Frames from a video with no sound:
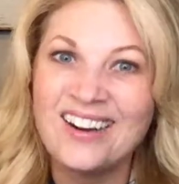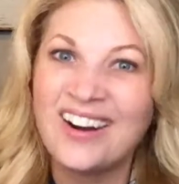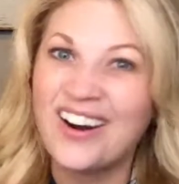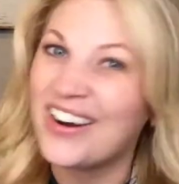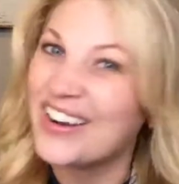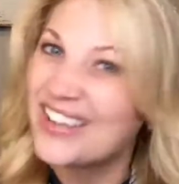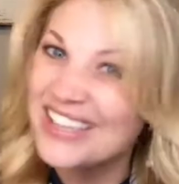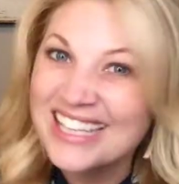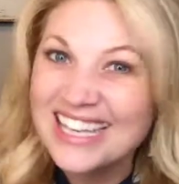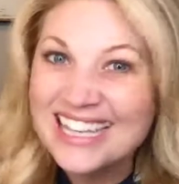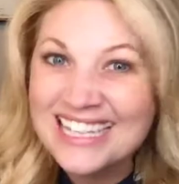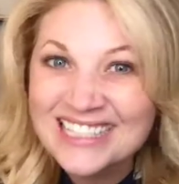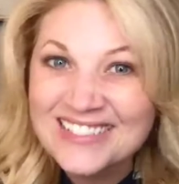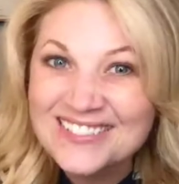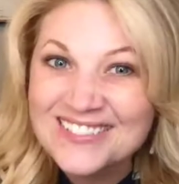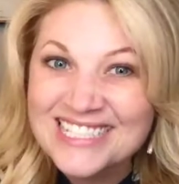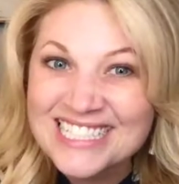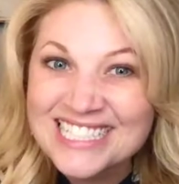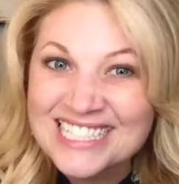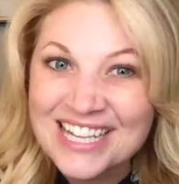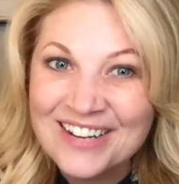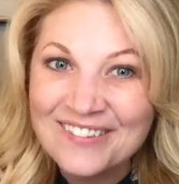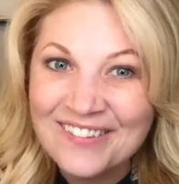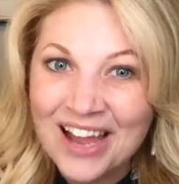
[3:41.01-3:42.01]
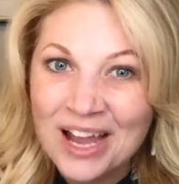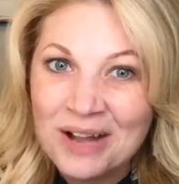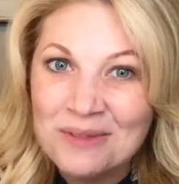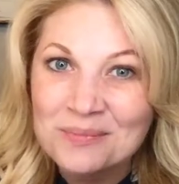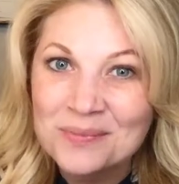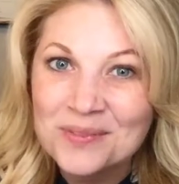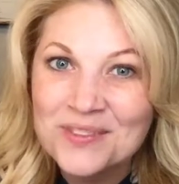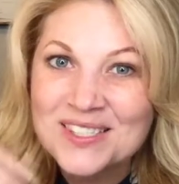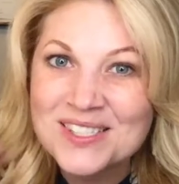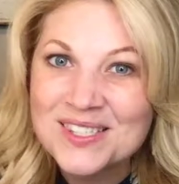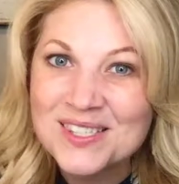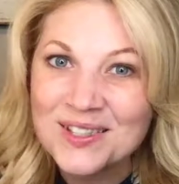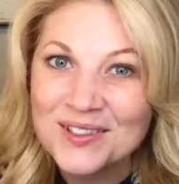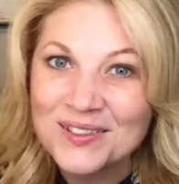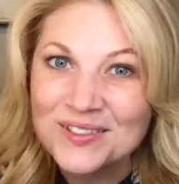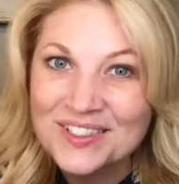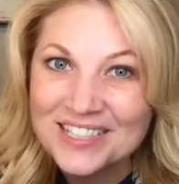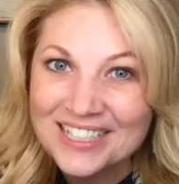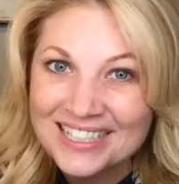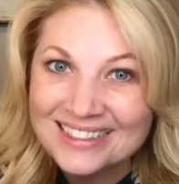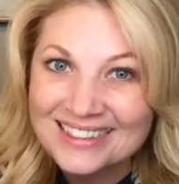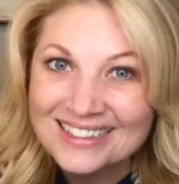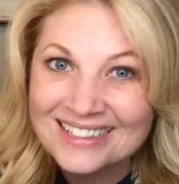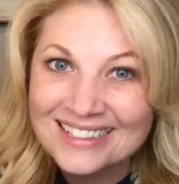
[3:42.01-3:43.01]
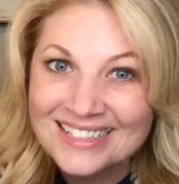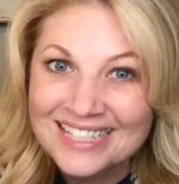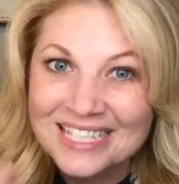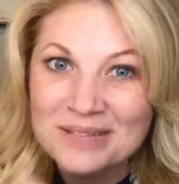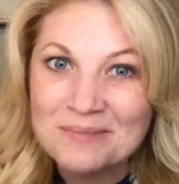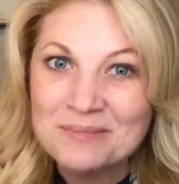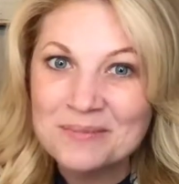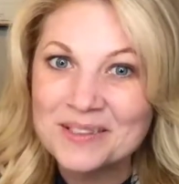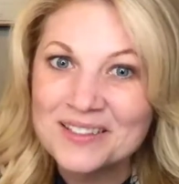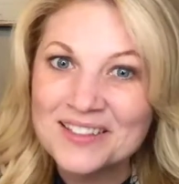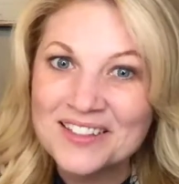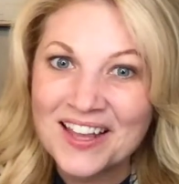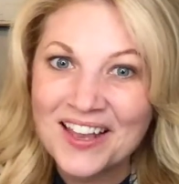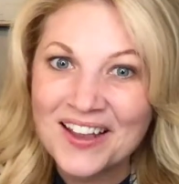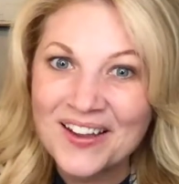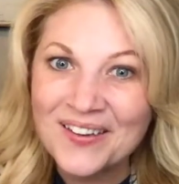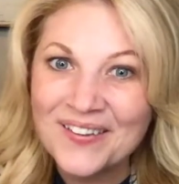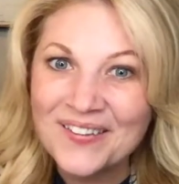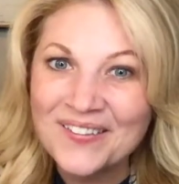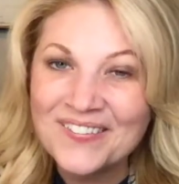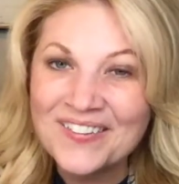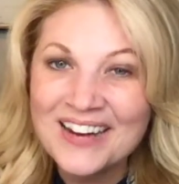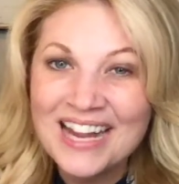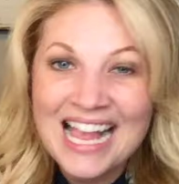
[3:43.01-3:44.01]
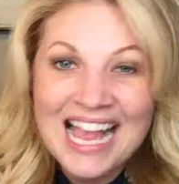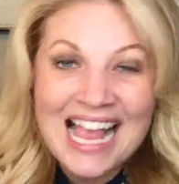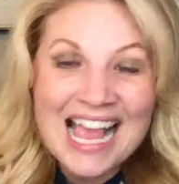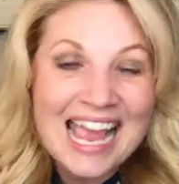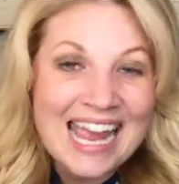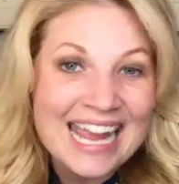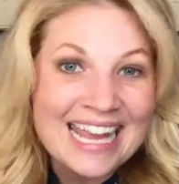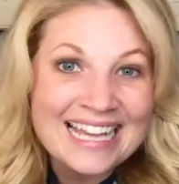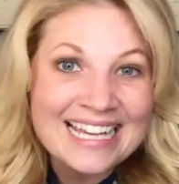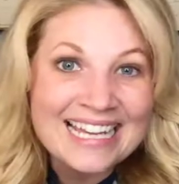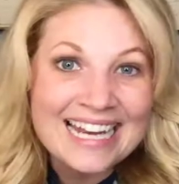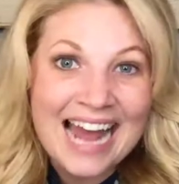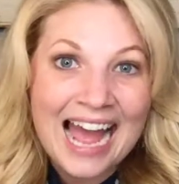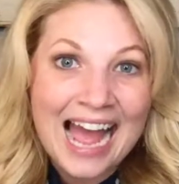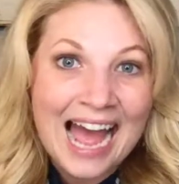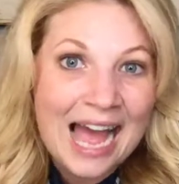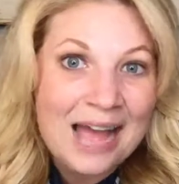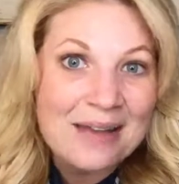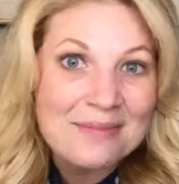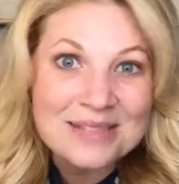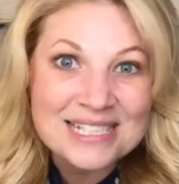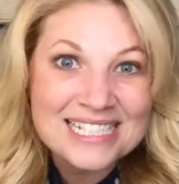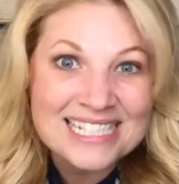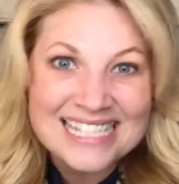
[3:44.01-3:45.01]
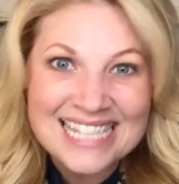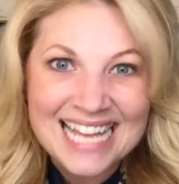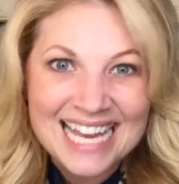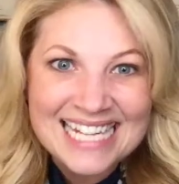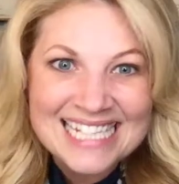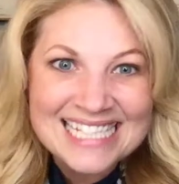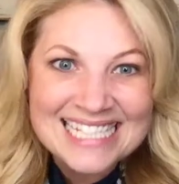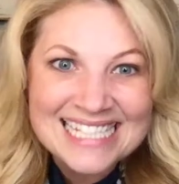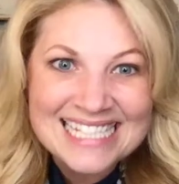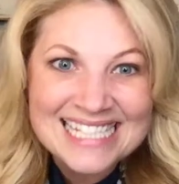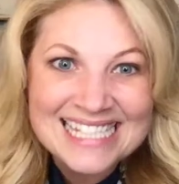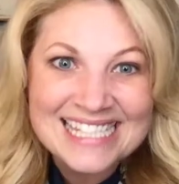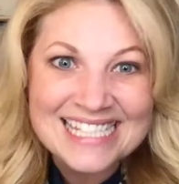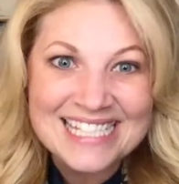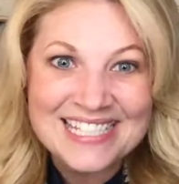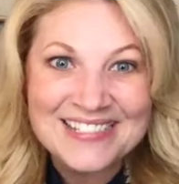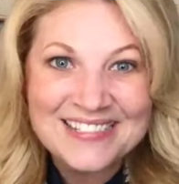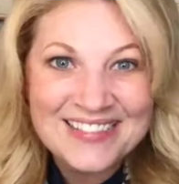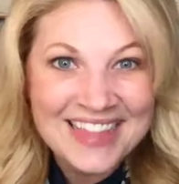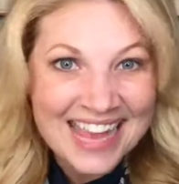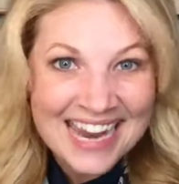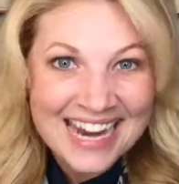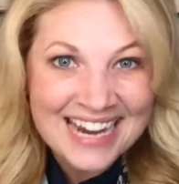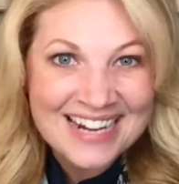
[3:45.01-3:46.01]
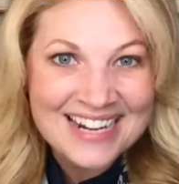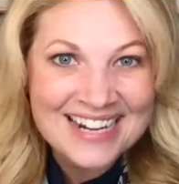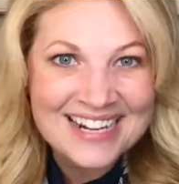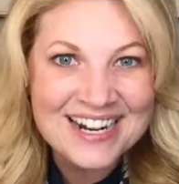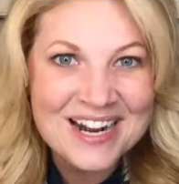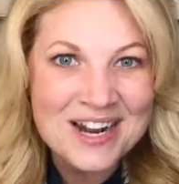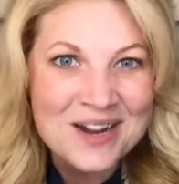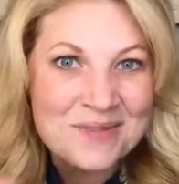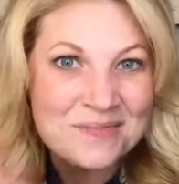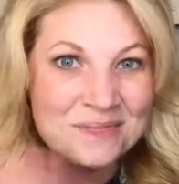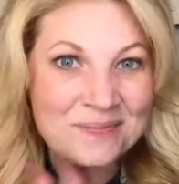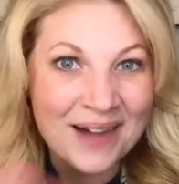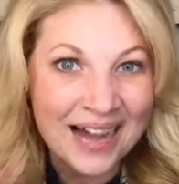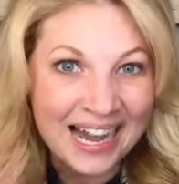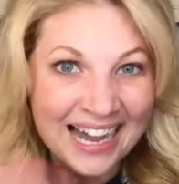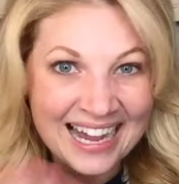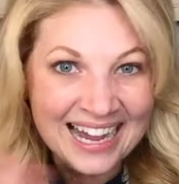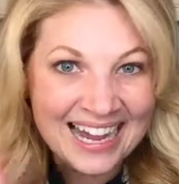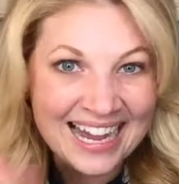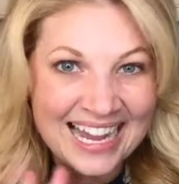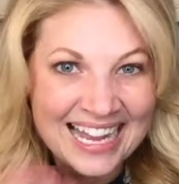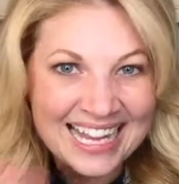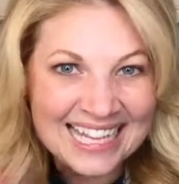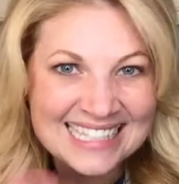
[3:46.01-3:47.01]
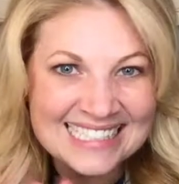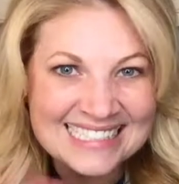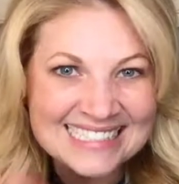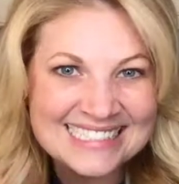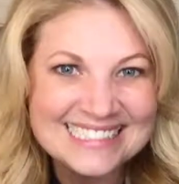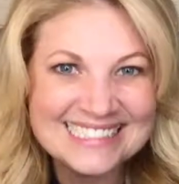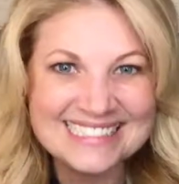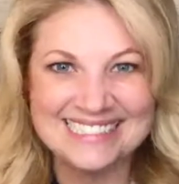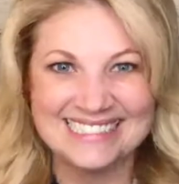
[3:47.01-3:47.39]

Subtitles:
All you got to do is show up. So click the link below, and I'm excited to see you there. Bye.